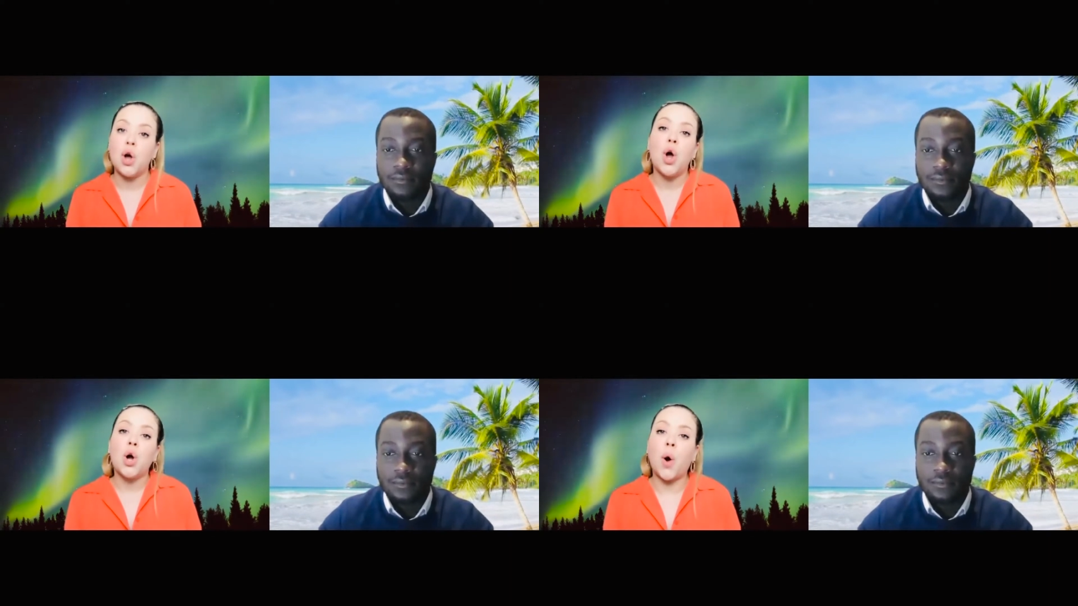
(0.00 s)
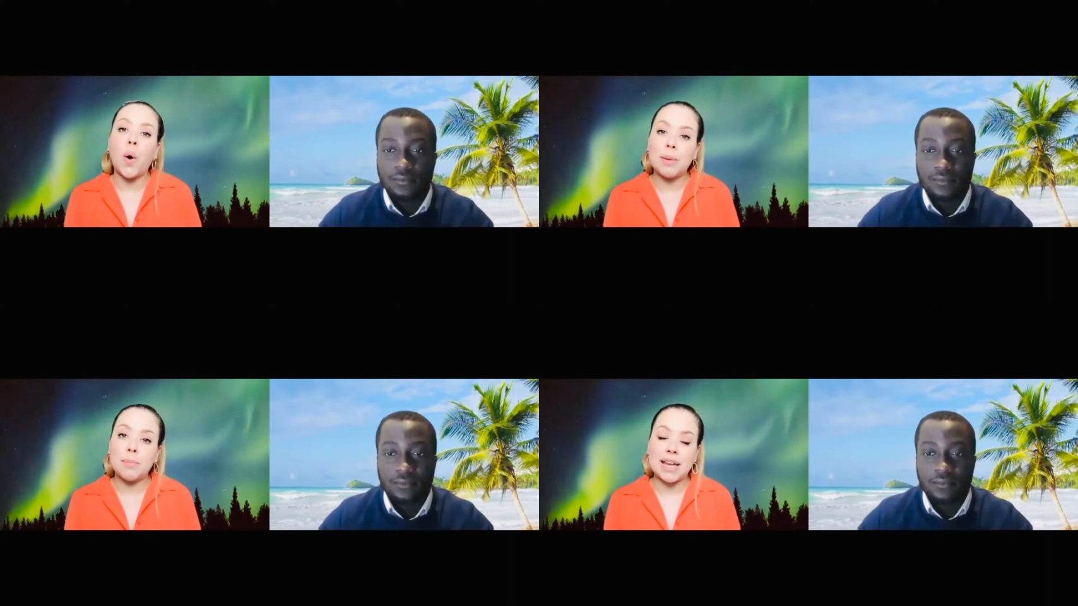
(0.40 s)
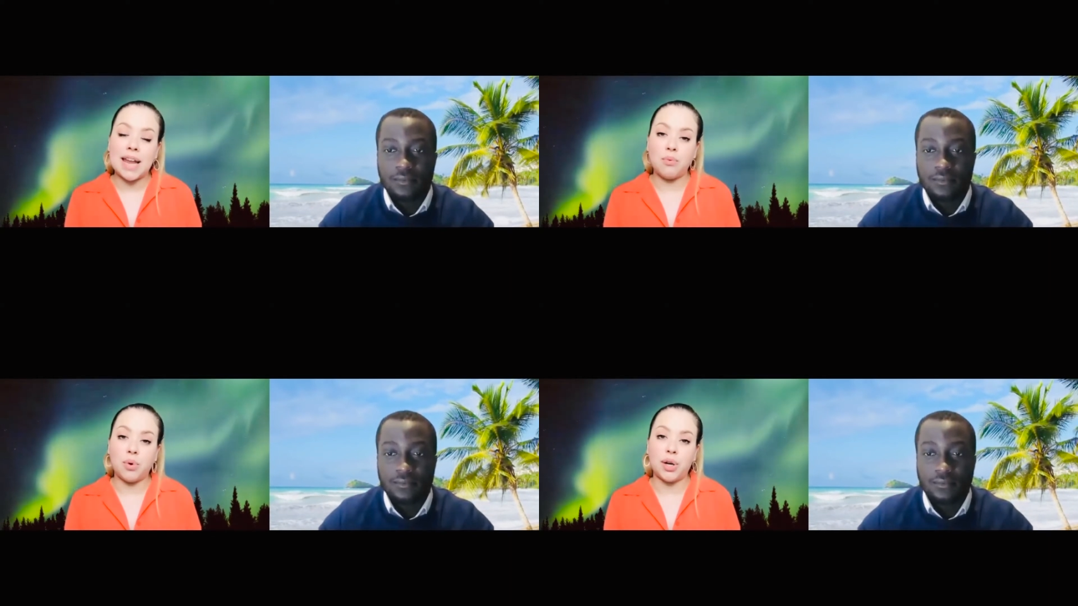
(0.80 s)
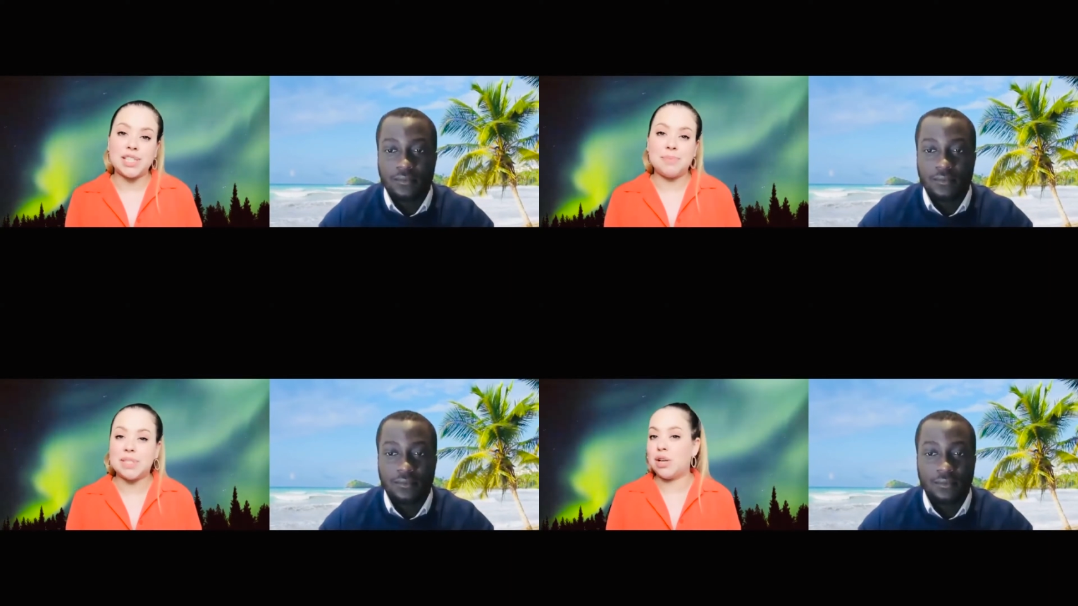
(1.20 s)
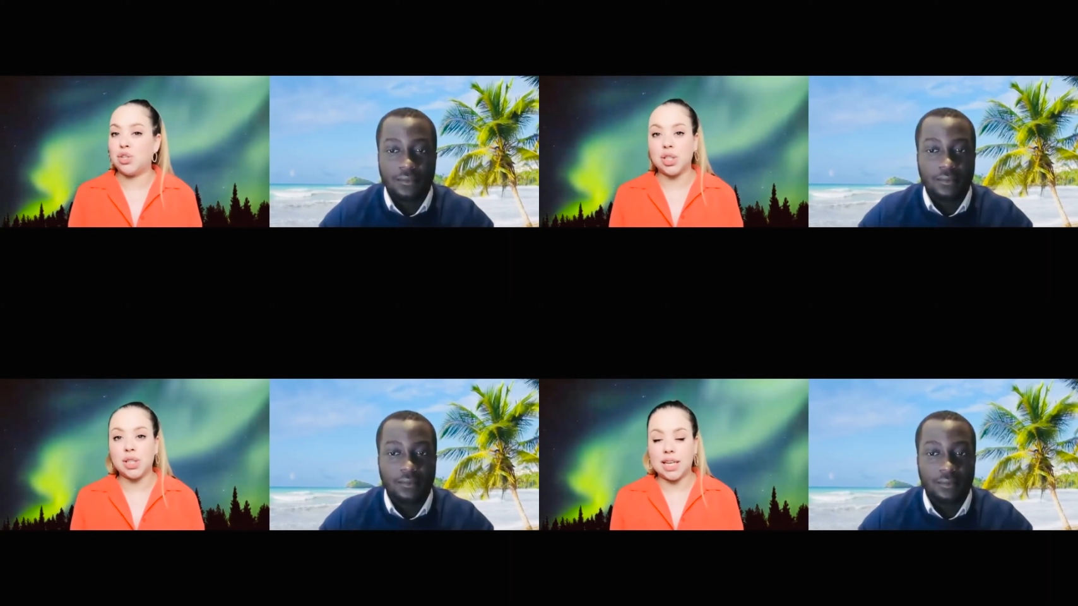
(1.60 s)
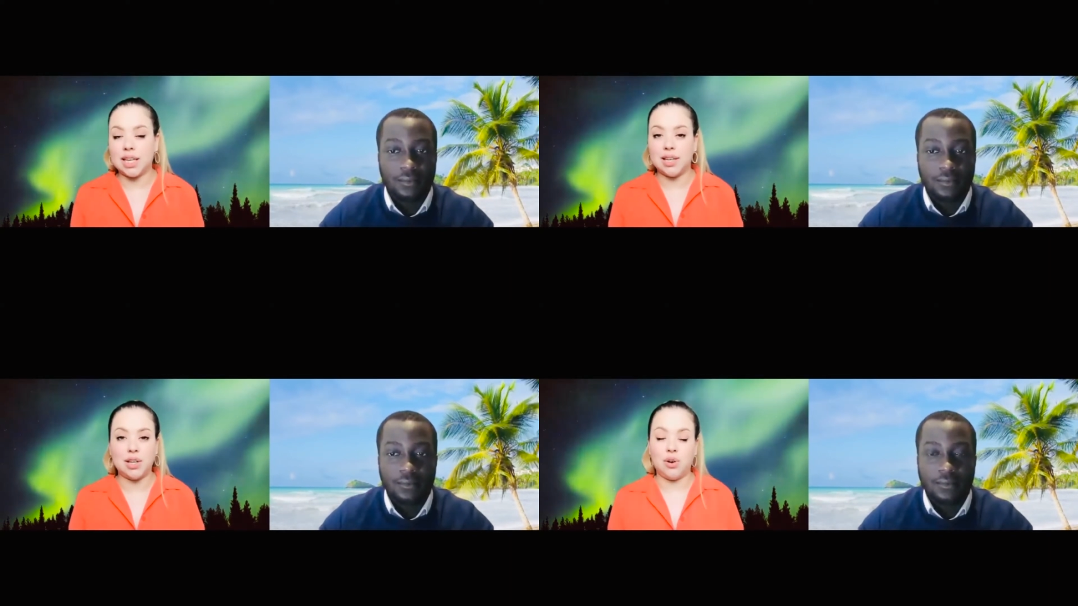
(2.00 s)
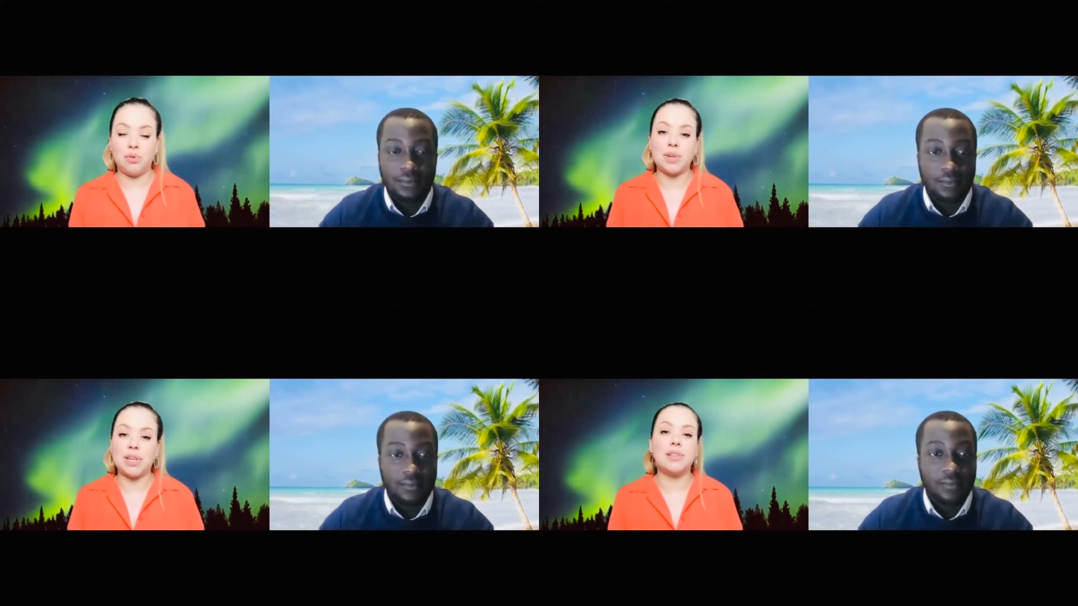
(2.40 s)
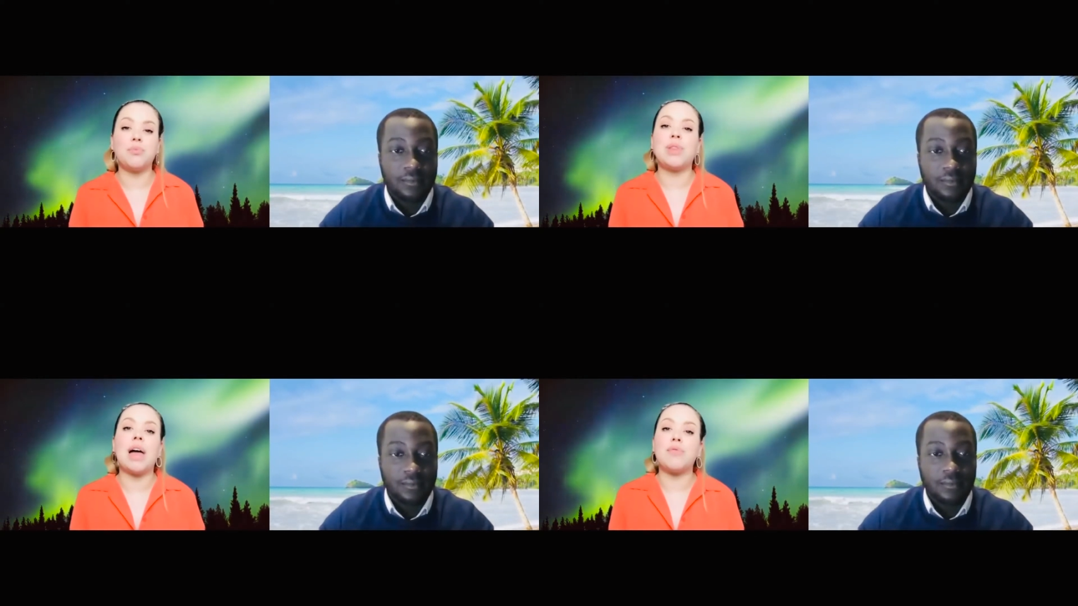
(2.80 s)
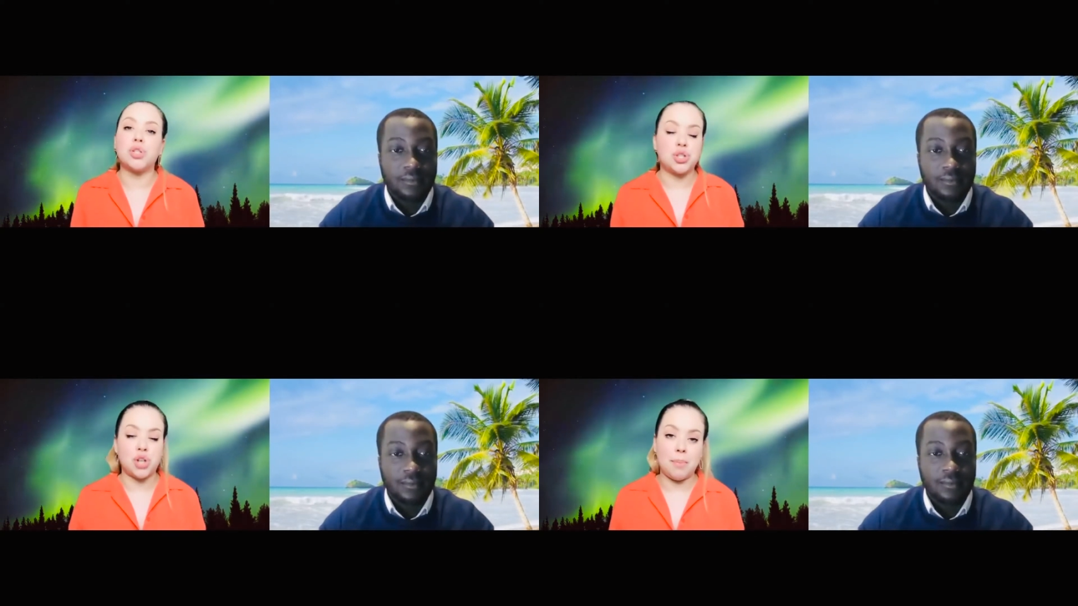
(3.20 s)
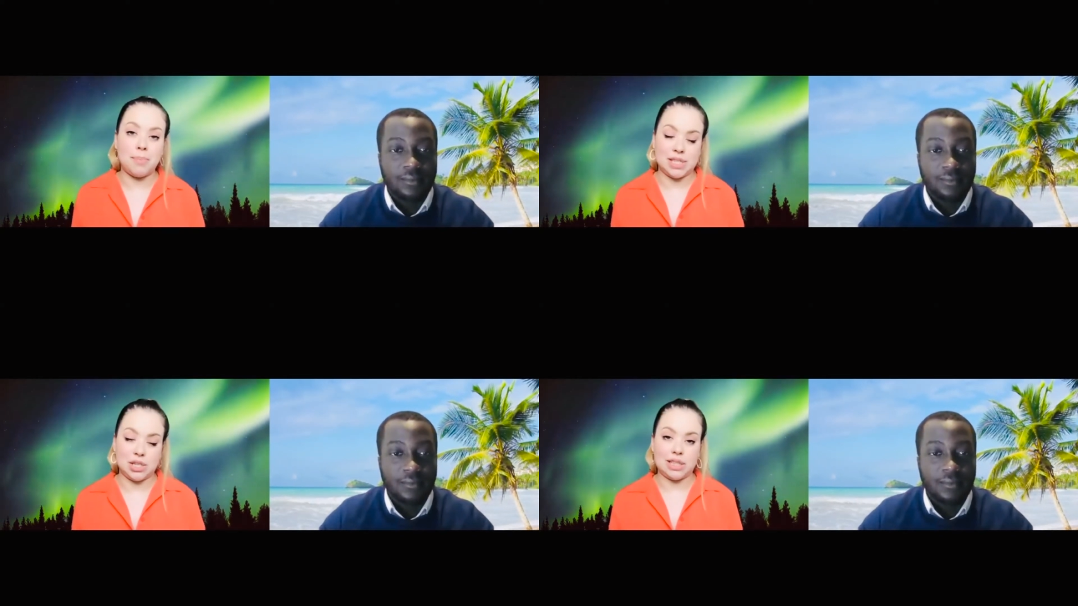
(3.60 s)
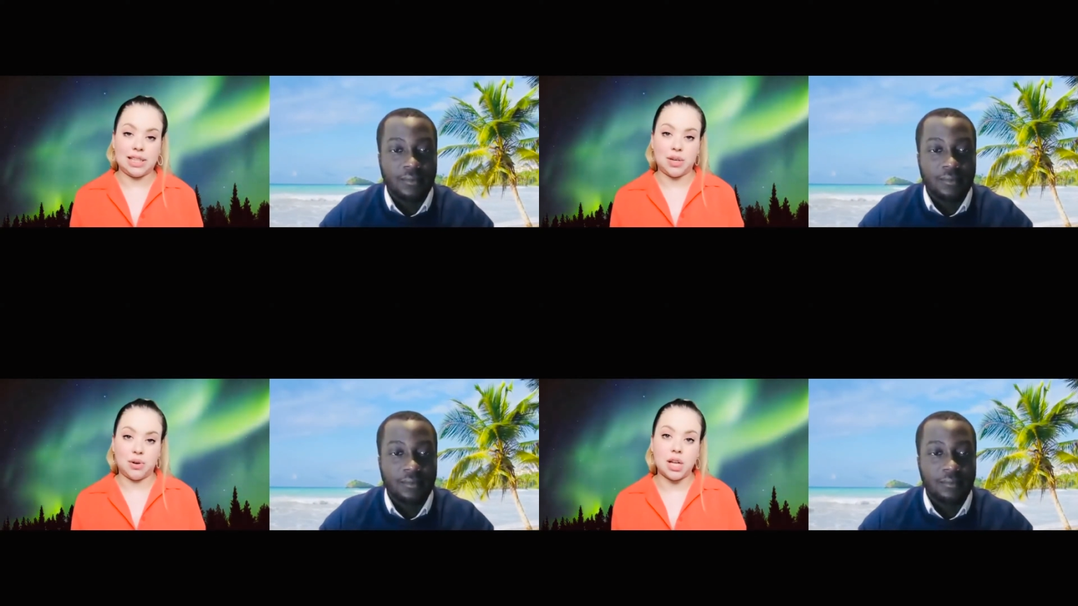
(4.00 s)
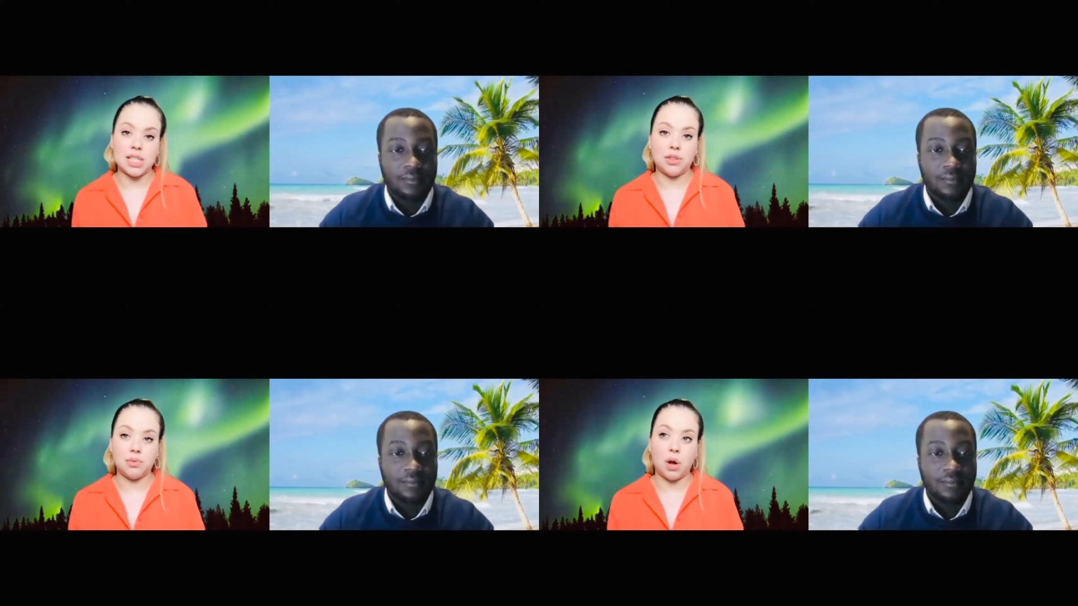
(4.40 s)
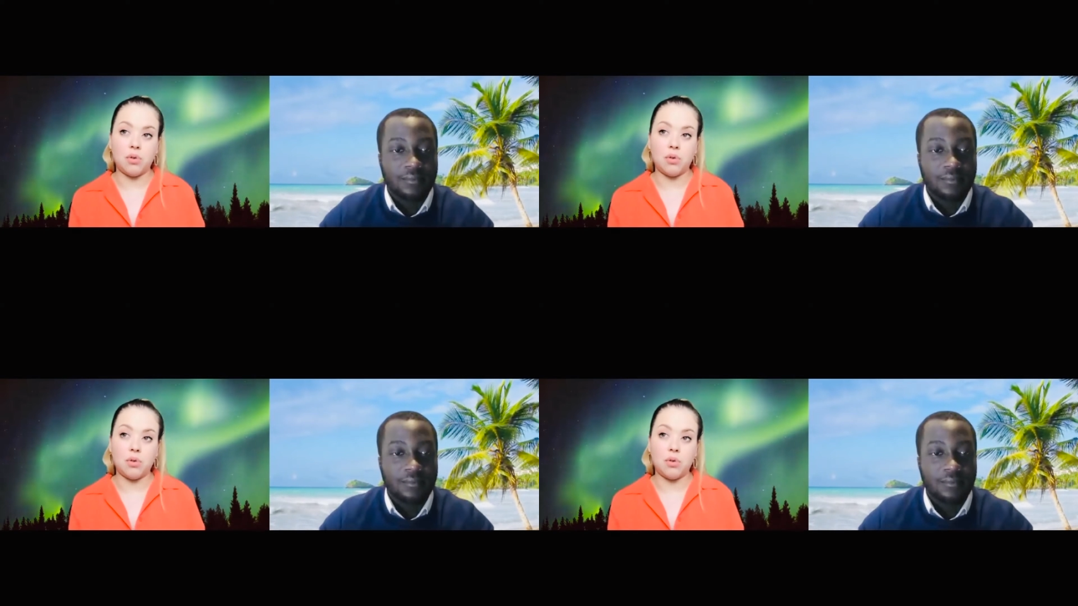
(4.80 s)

Speaker 1: growing my network to potentially, you know, leverage a job position later on down the road.